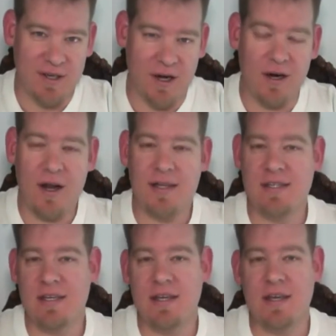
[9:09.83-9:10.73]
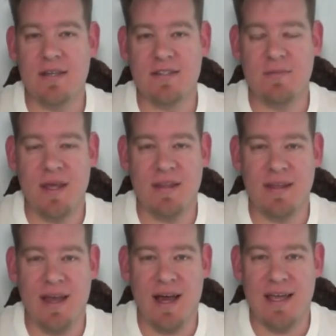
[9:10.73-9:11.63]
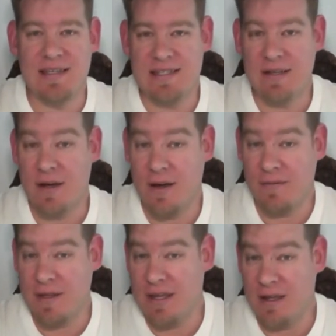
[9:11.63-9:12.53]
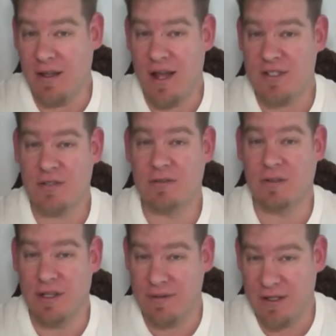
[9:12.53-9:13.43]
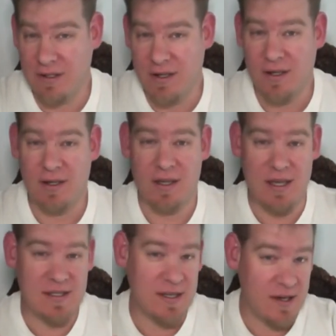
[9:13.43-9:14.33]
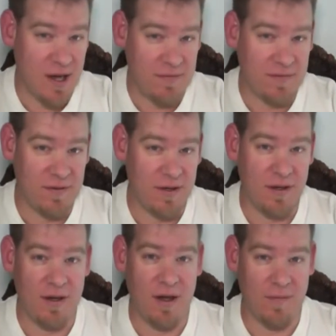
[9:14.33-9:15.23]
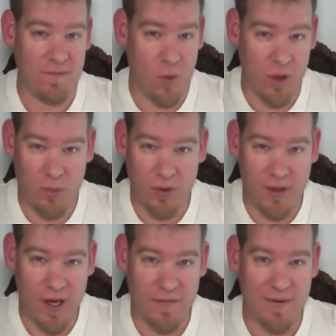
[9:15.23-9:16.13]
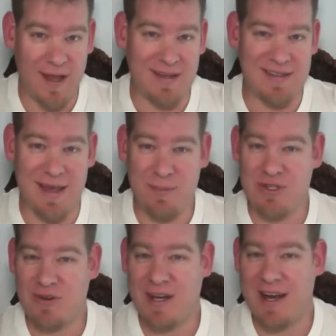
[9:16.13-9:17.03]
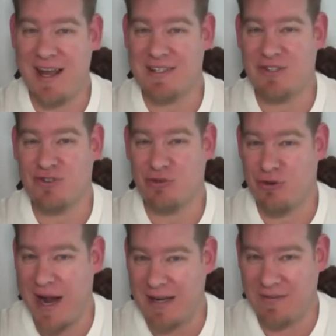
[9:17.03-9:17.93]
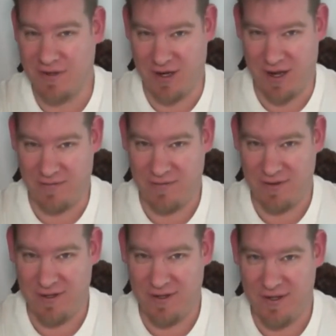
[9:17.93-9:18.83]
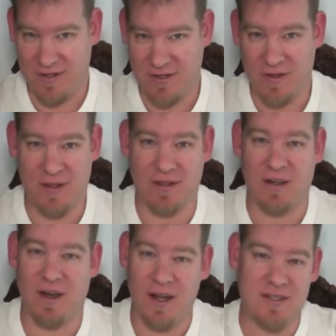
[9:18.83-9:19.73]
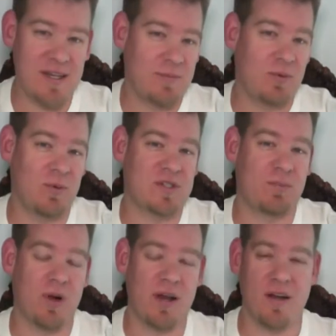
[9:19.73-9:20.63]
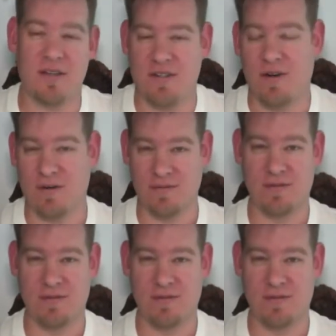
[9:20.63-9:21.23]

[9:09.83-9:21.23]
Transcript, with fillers: Our idea is to make the idea of ecological living easy enough, affordable enough, and demonstrate it as attractive enough so that the concept will spread on its own.